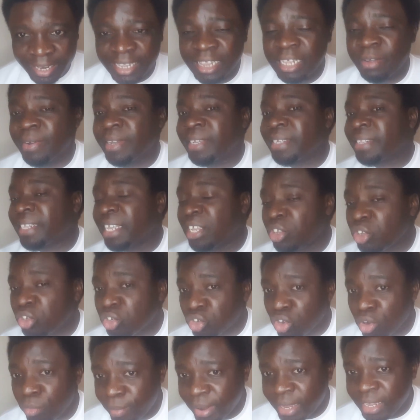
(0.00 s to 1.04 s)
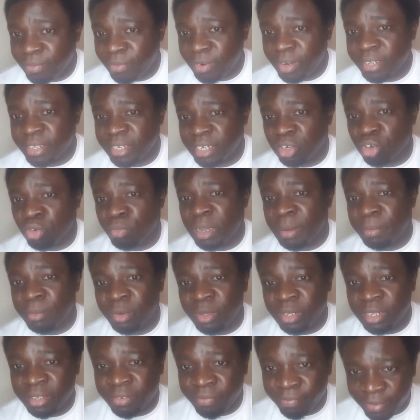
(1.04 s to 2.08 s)
Otherwise, thank you so much for listening to me
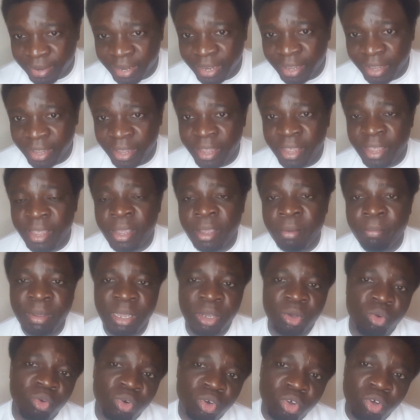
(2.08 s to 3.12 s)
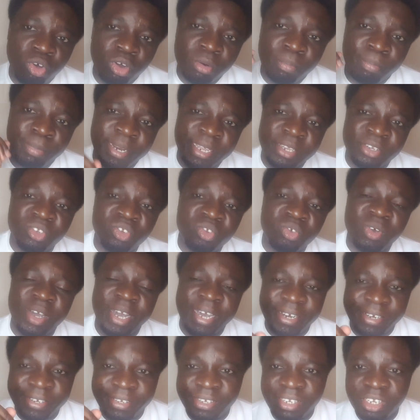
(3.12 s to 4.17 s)
up to this far. May good God bless
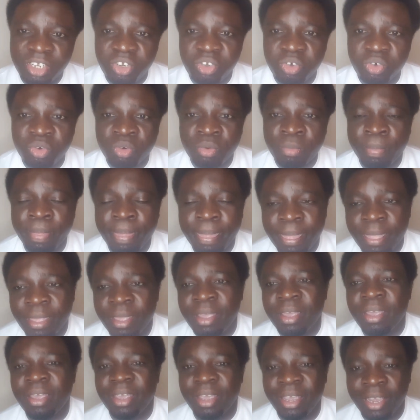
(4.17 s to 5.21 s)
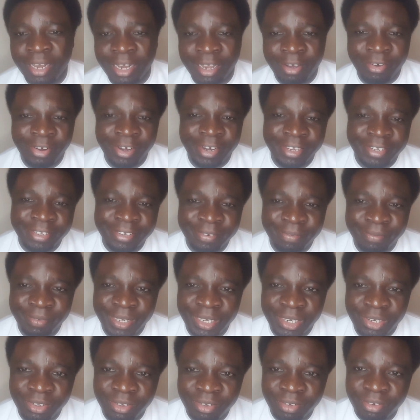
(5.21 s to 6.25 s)
you, and see you in our next
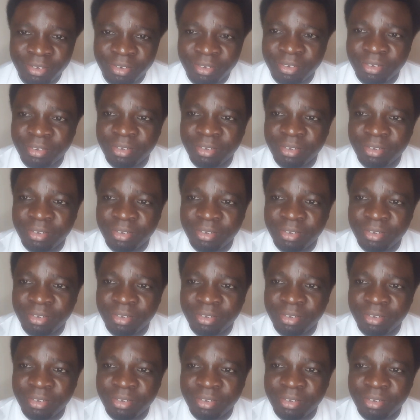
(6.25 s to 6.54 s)
video.